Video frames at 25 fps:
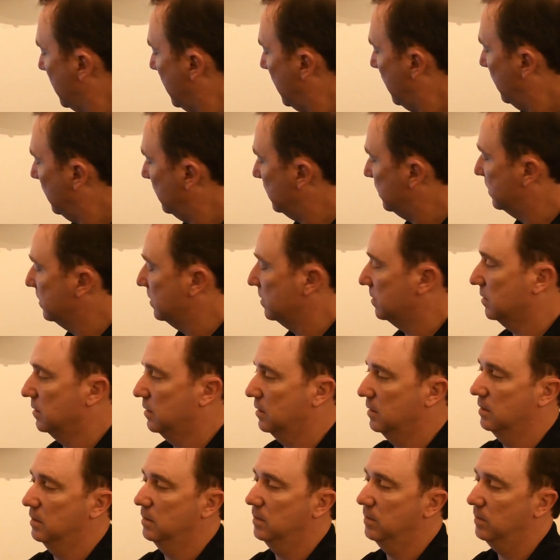got
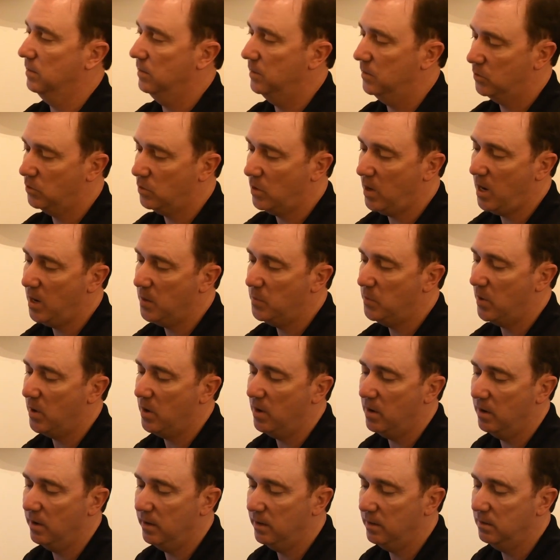the
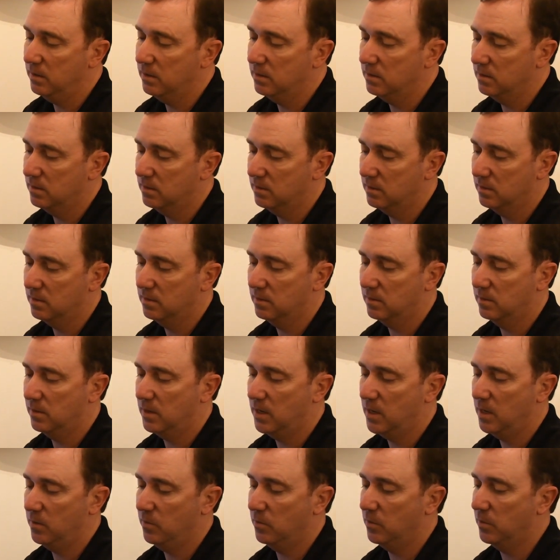tripod,
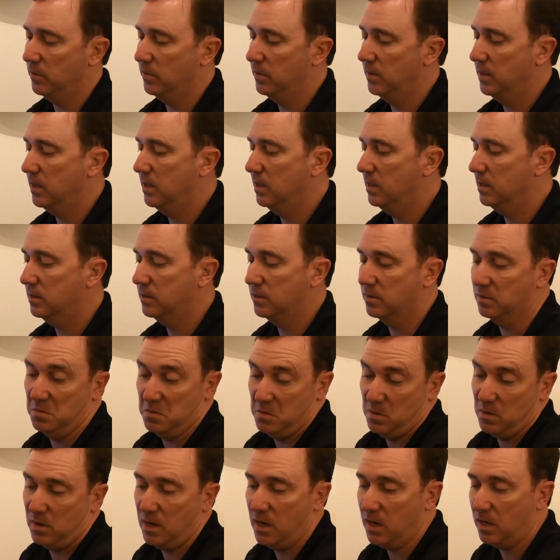right, for this,
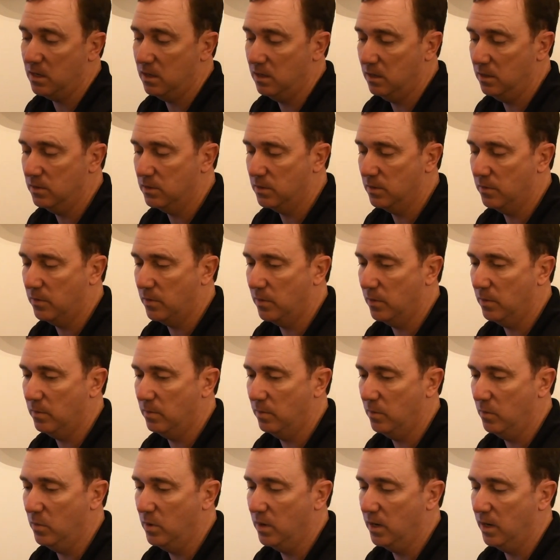or I can use it for
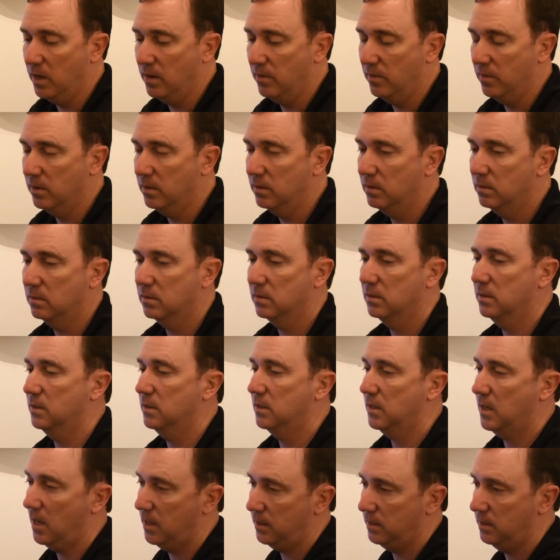whatever. It's
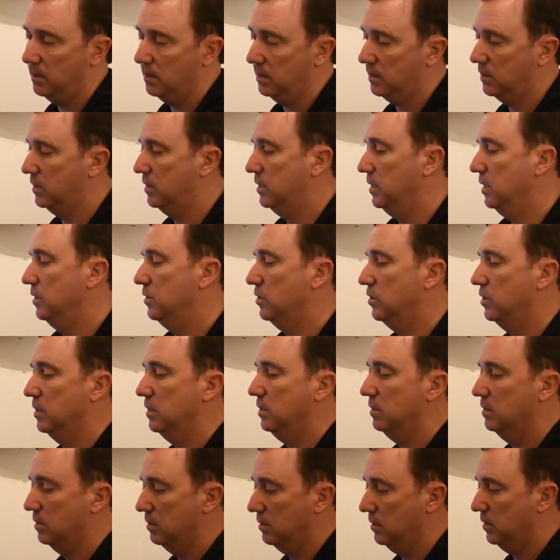got the
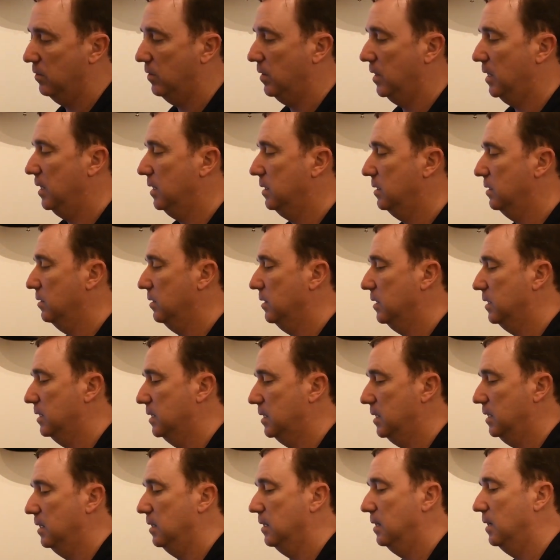extension, right, to
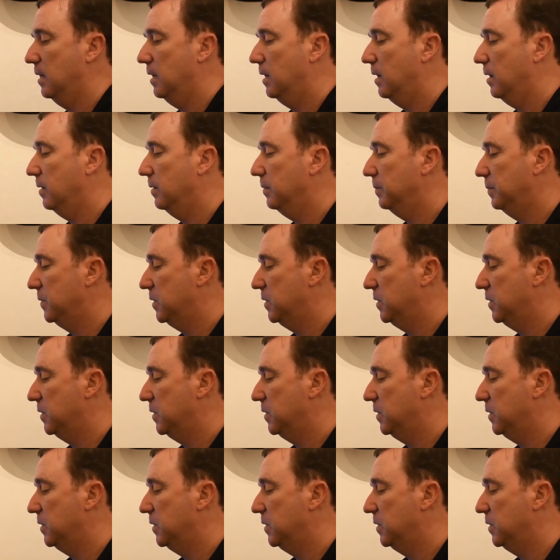extend it out.